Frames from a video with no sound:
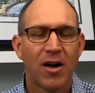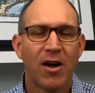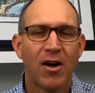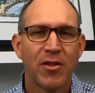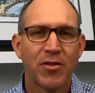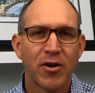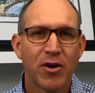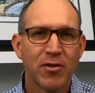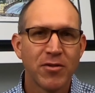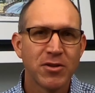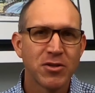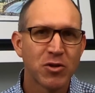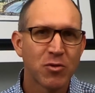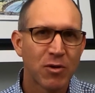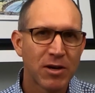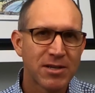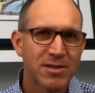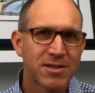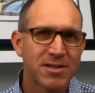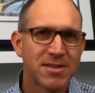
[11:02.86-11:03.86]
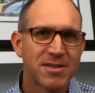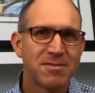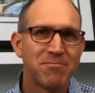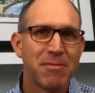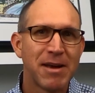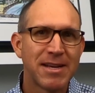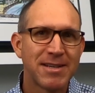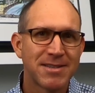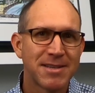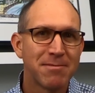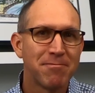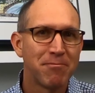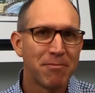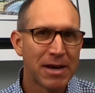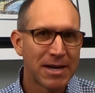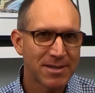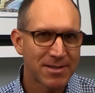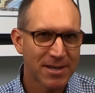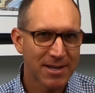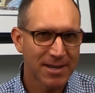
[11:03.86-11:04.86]
Although these questions may seem
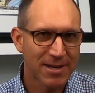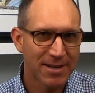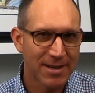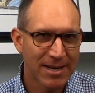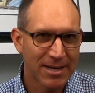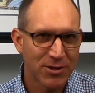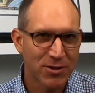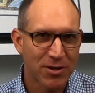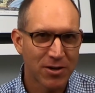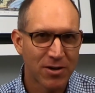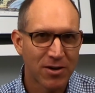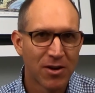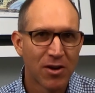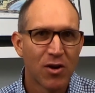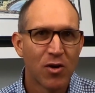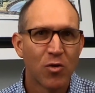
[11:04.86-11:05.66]
basic in nature,